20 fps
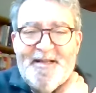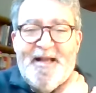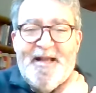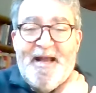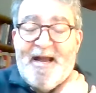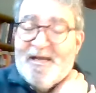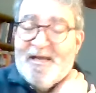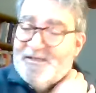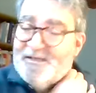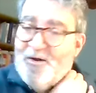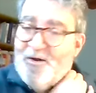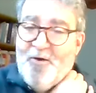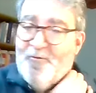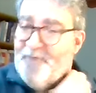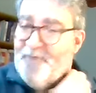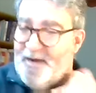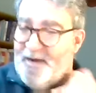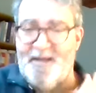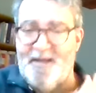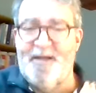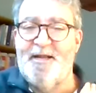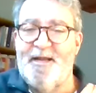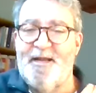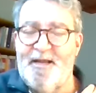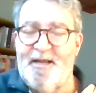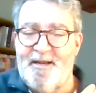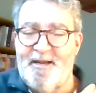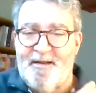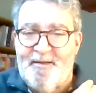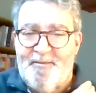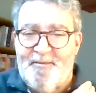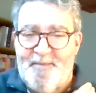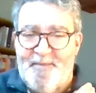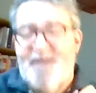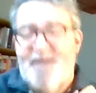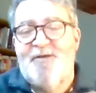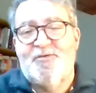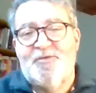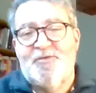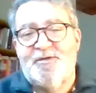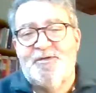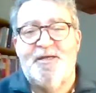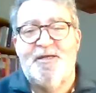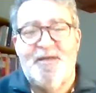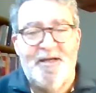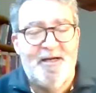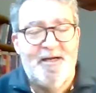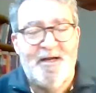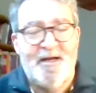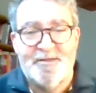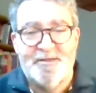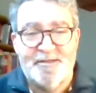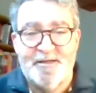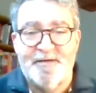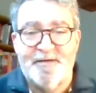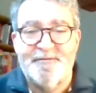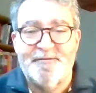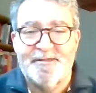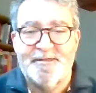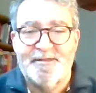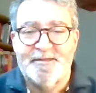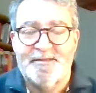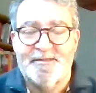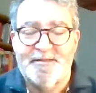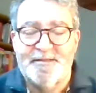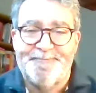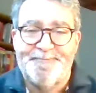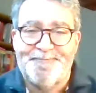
has not really been interested in our services.